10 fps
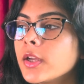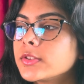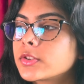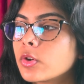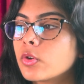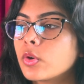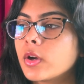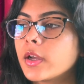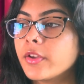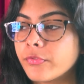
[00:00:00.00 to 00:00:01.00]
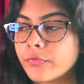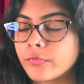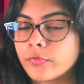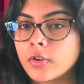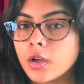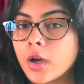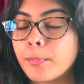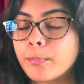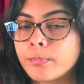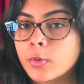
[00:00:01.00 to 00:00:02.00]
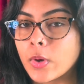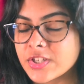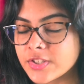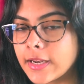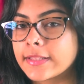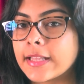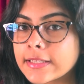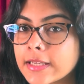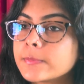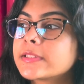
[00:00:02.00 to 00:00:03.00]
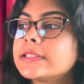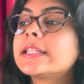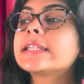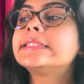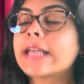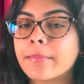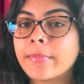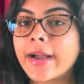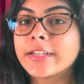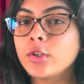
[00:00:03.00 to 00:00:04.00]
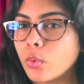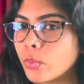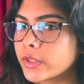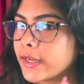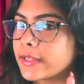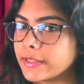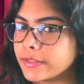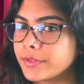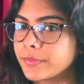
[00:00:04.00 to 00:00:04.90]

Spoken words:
So if a question like that comes in the exam, I know what I did,